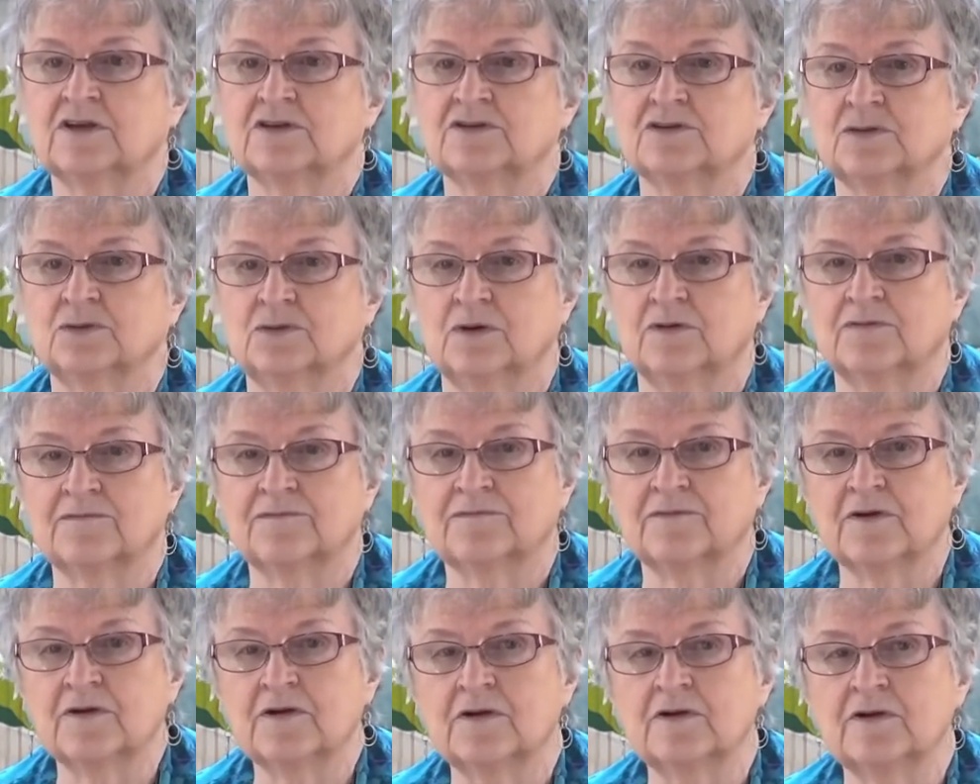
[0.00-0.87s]
to
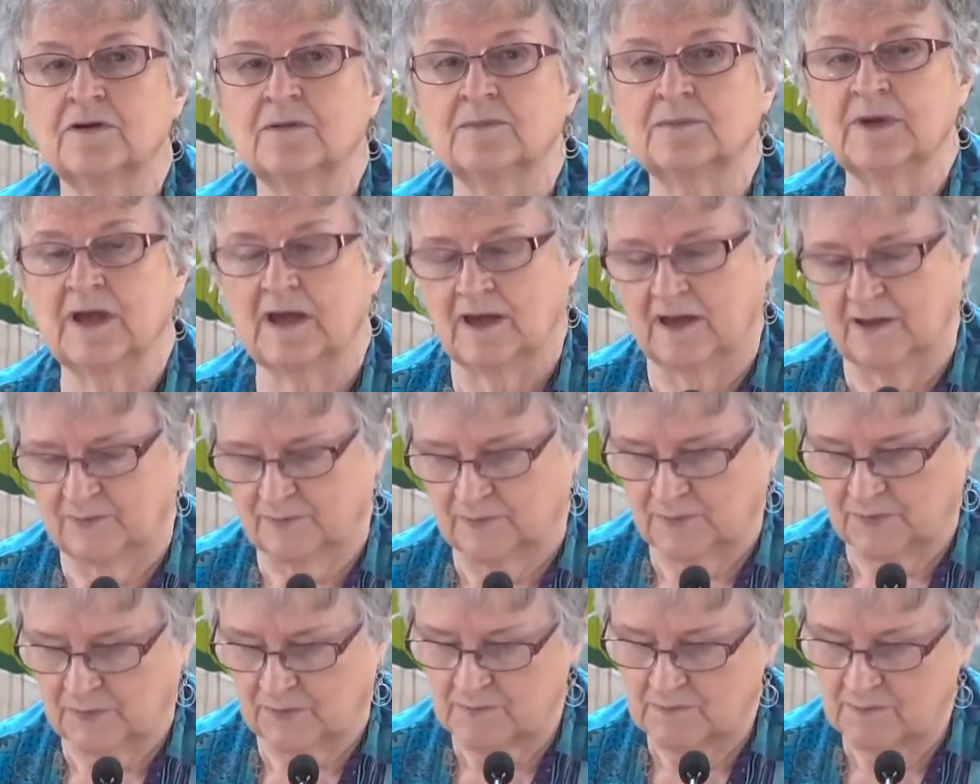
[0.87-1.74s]
affirm and
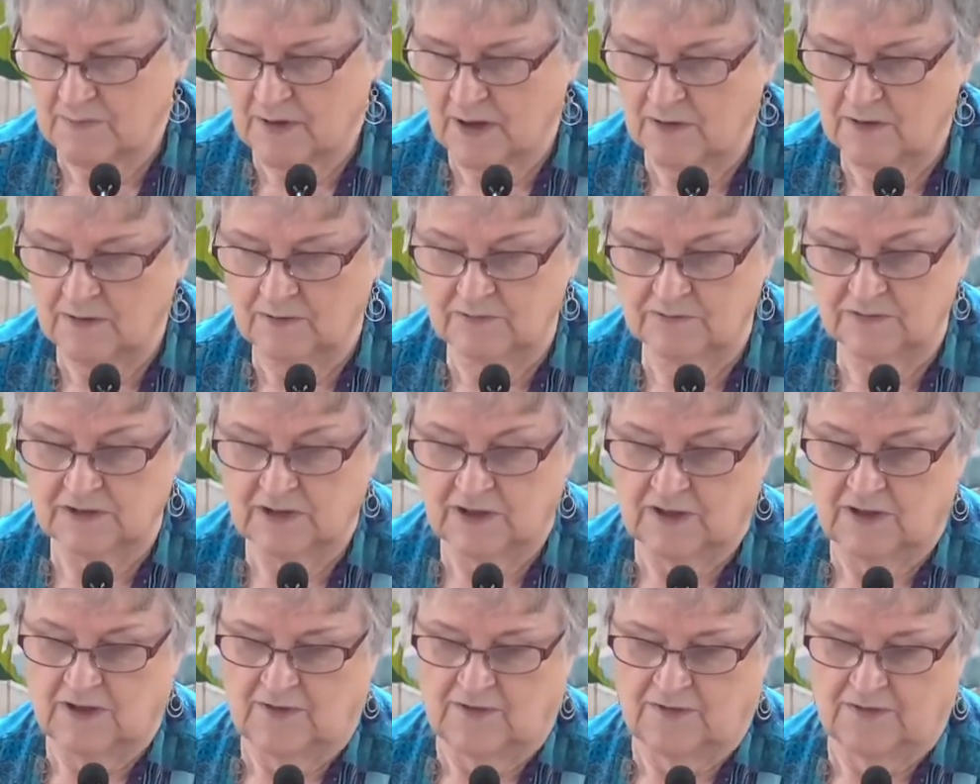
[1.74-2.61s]
promote
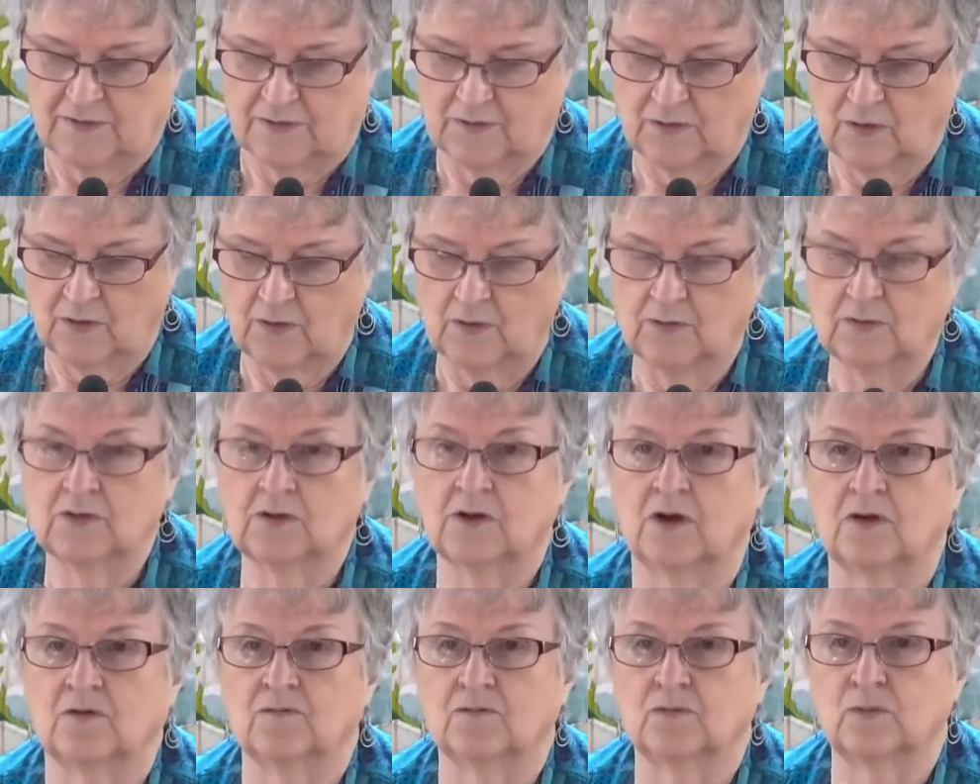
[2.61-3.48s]
the goal
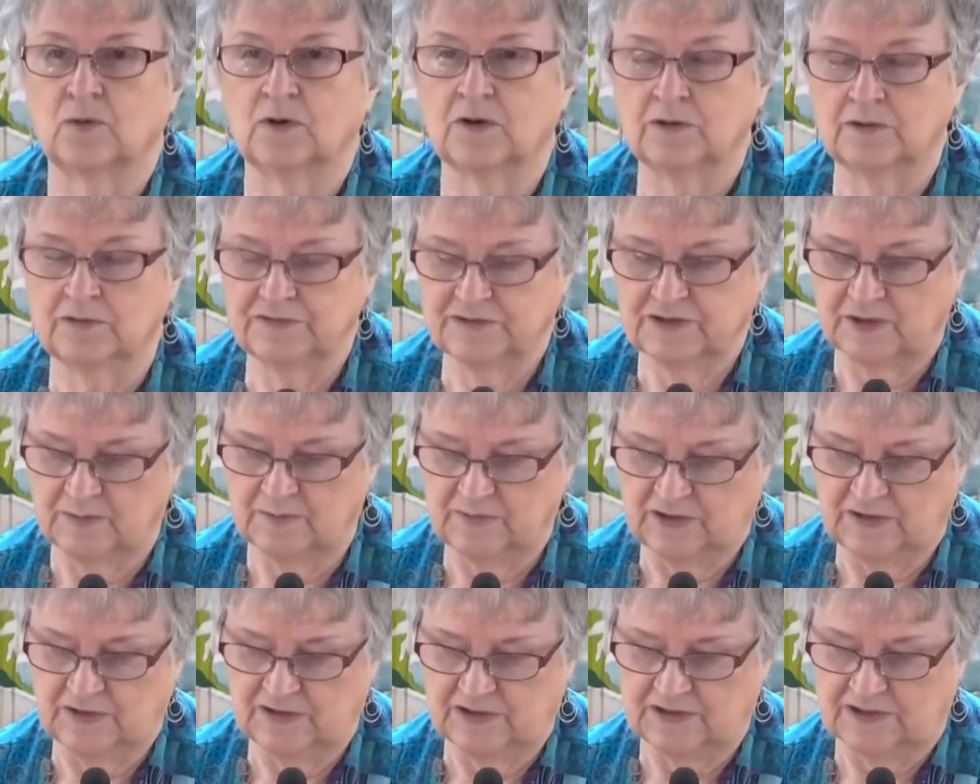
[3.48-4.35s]
of world
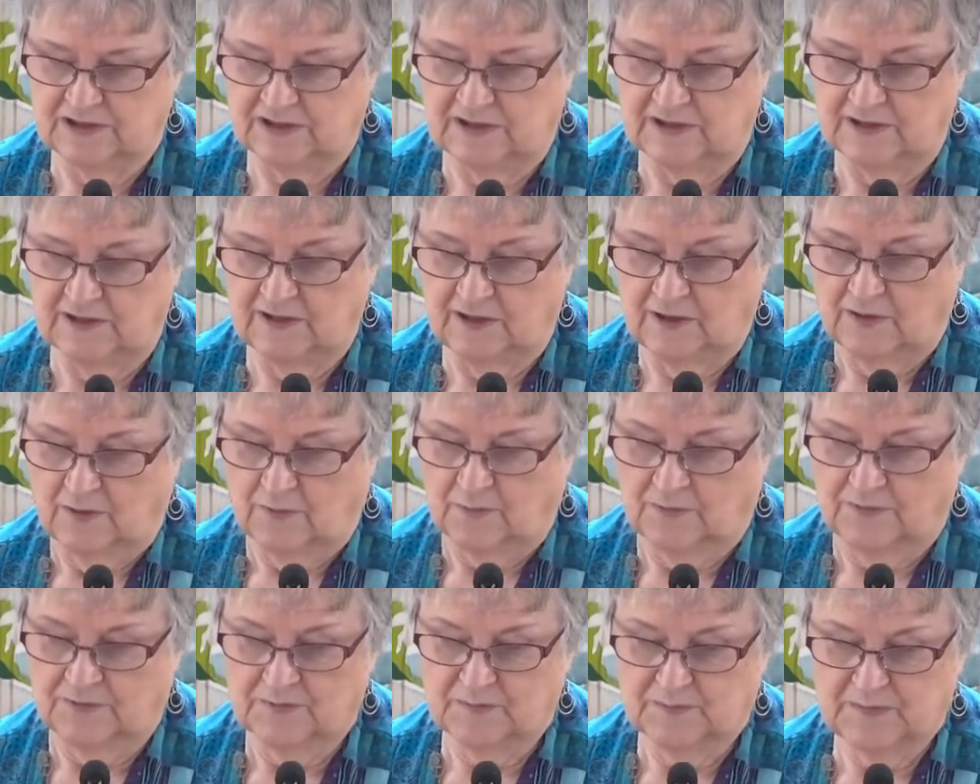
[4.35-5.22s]
community
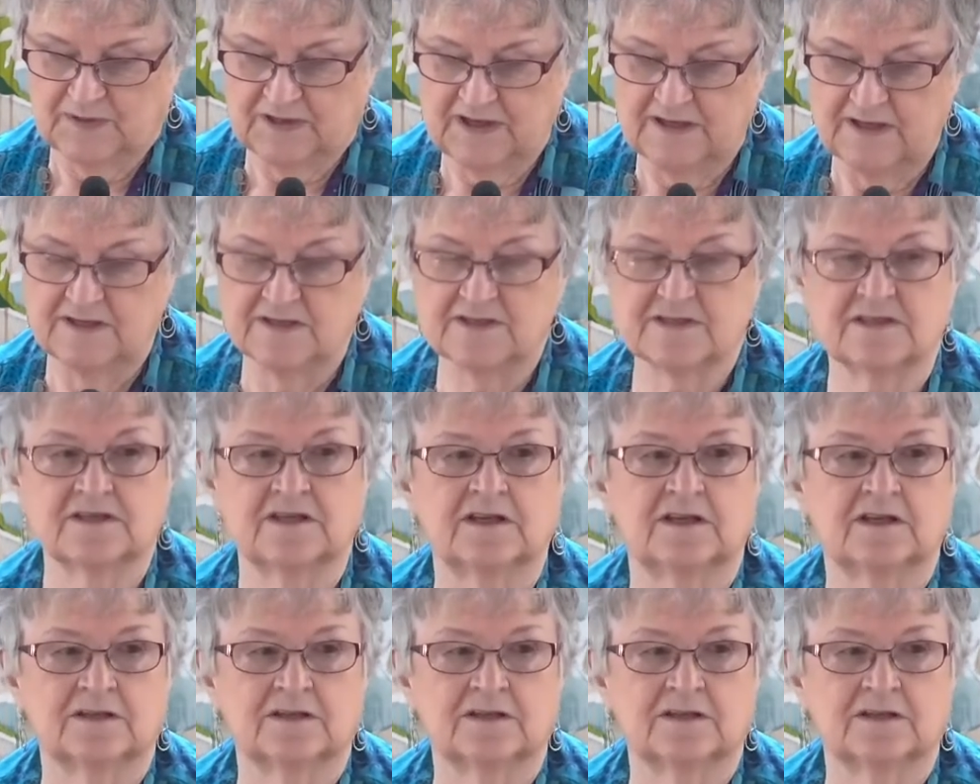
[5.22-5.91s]
with peace,